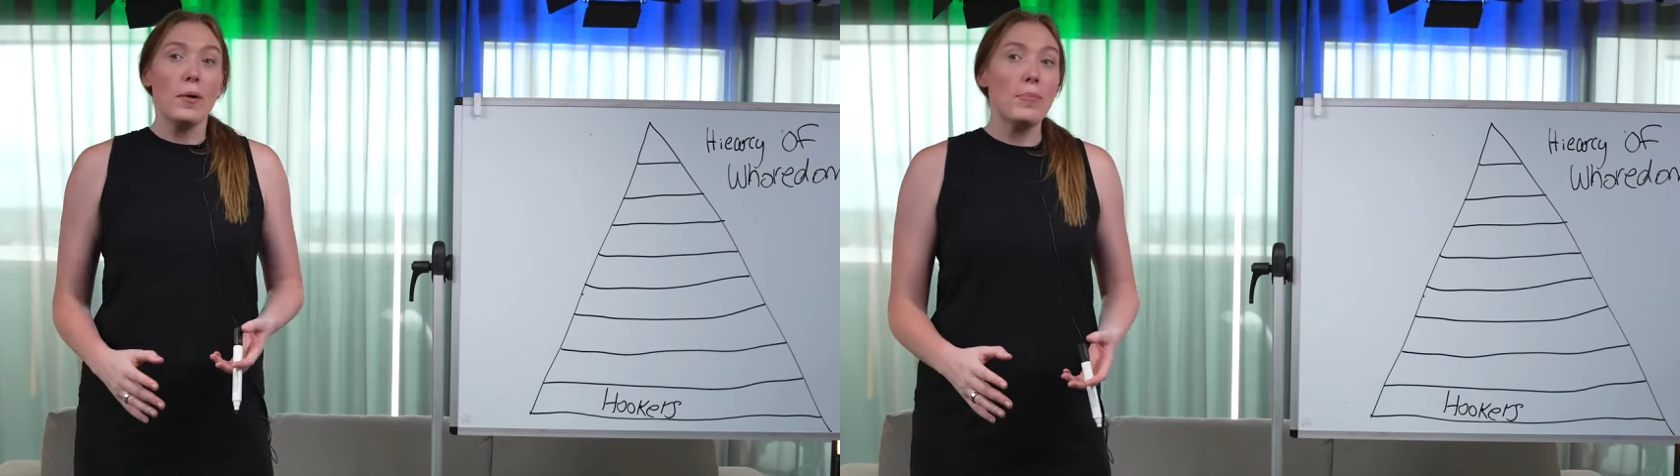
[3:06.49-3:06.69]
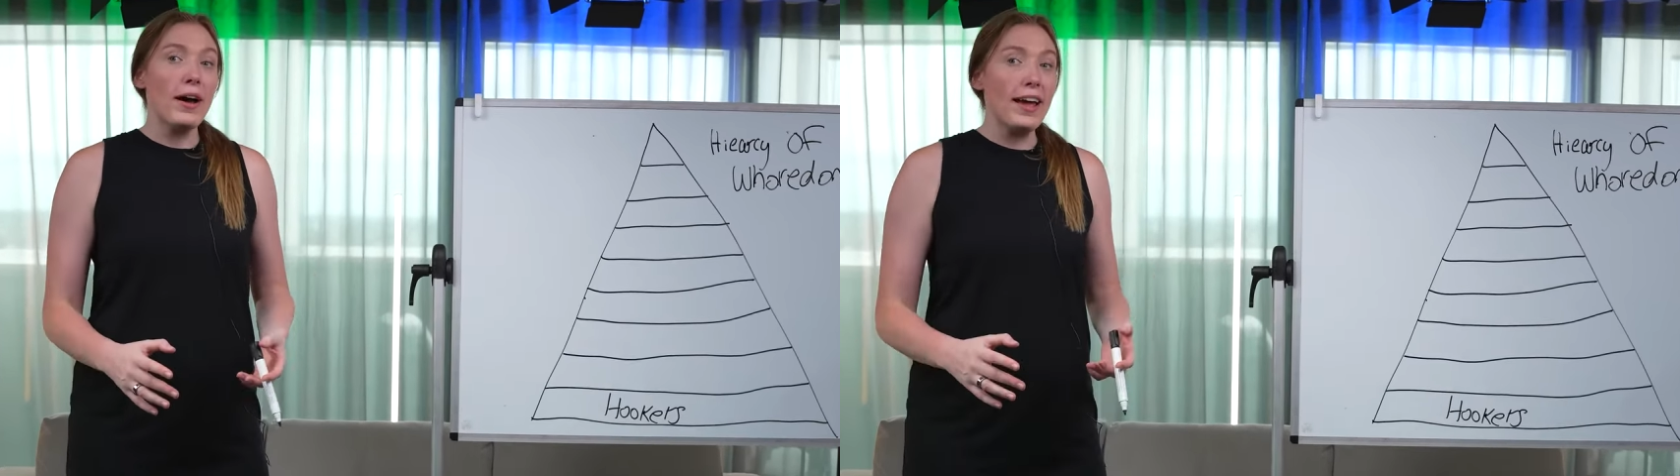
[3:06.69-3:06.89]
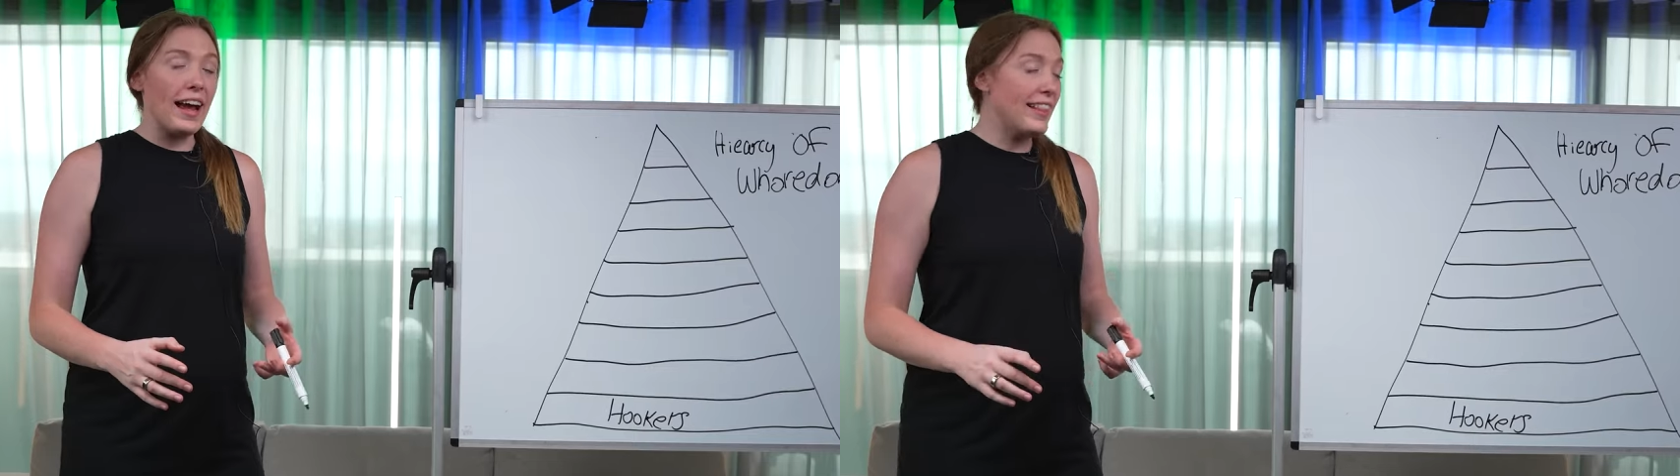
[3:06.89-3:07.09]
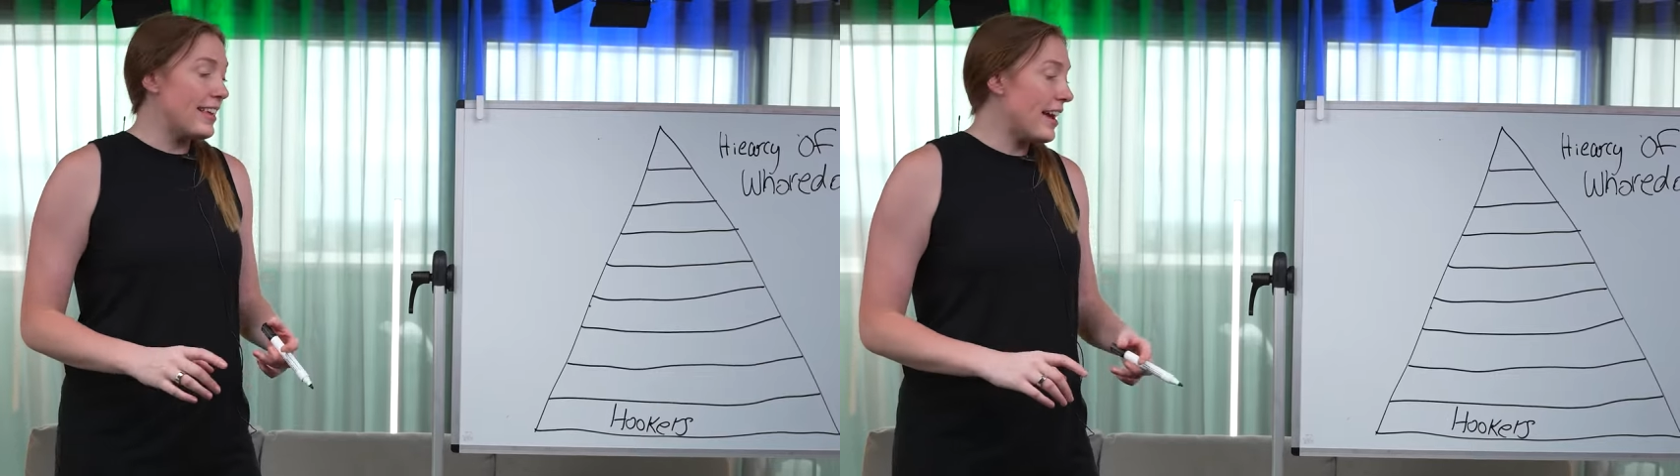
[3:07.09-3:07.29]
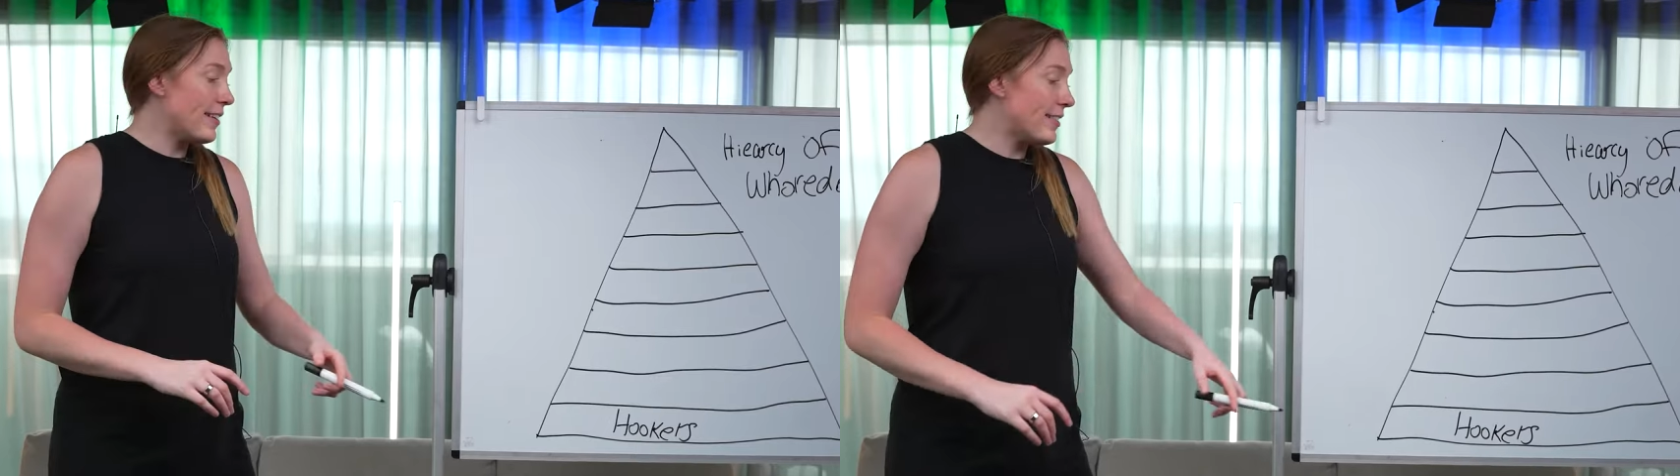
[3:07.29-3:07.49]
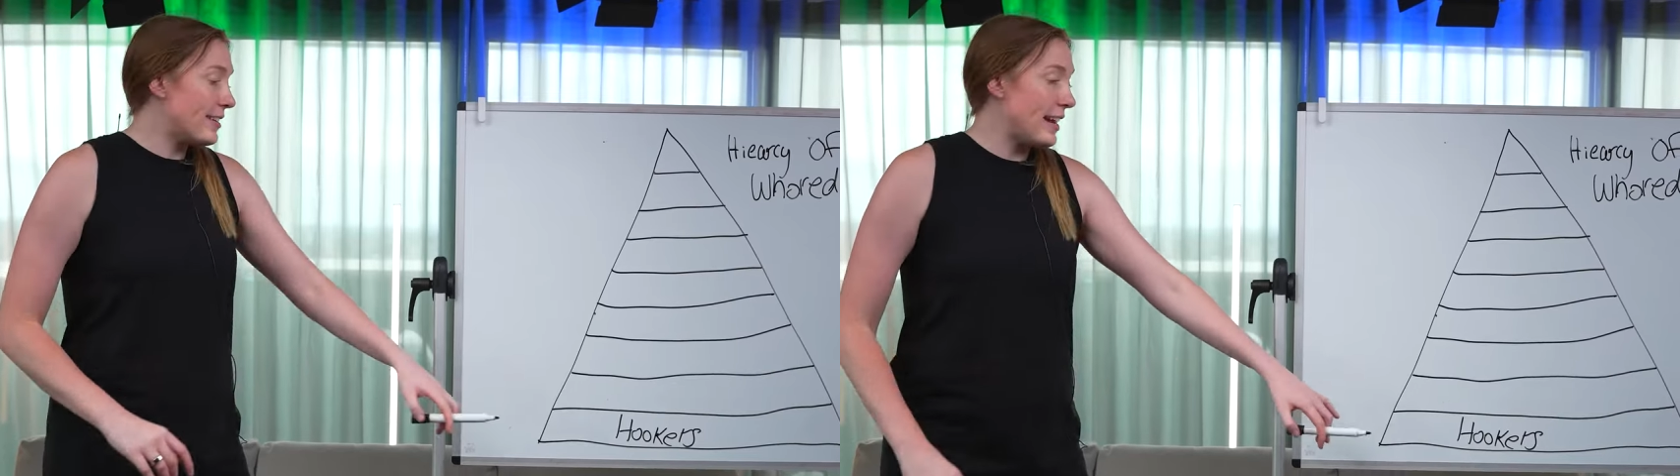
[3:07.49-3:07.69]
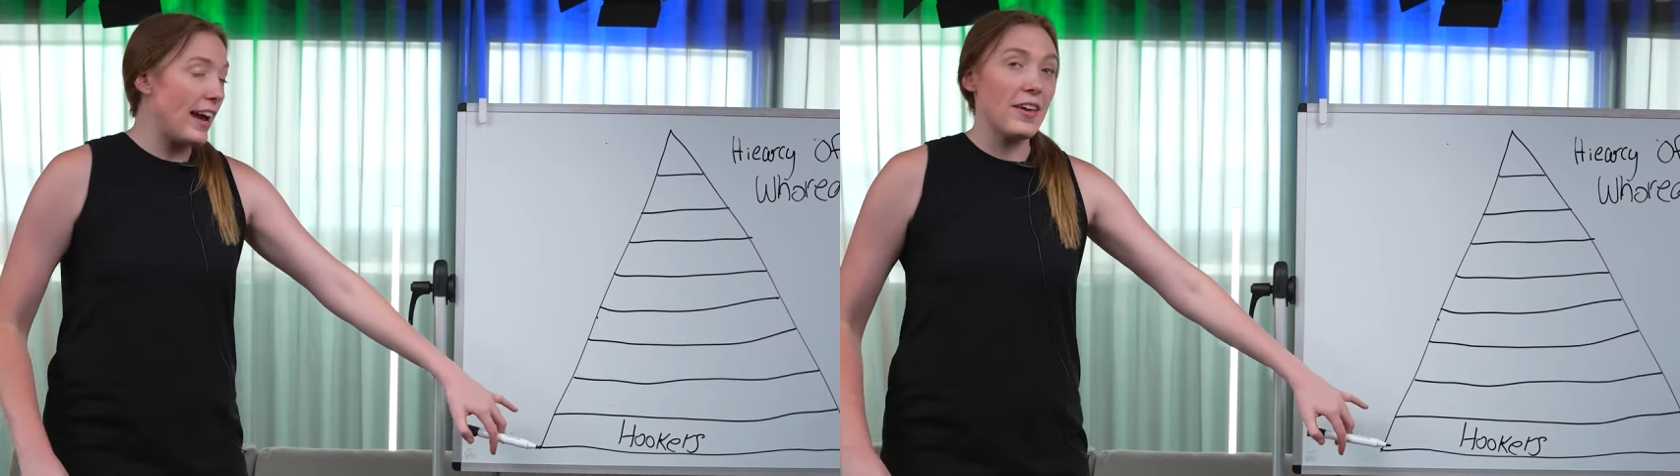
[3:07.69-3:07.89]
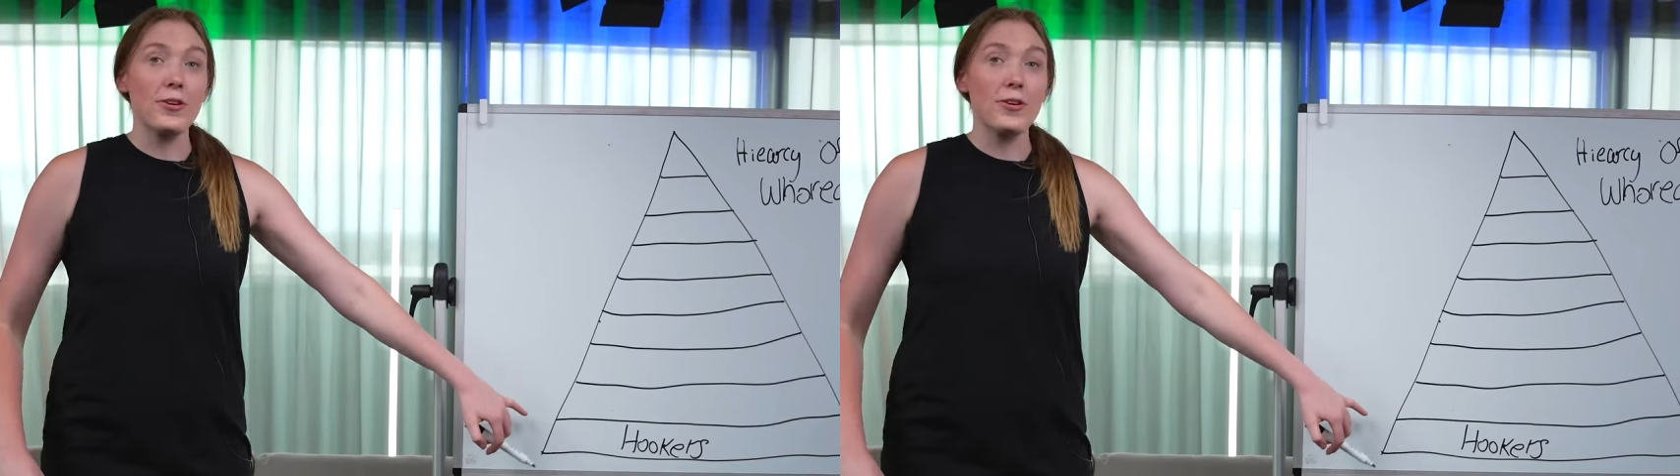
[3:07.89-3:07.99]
But at the end of the day,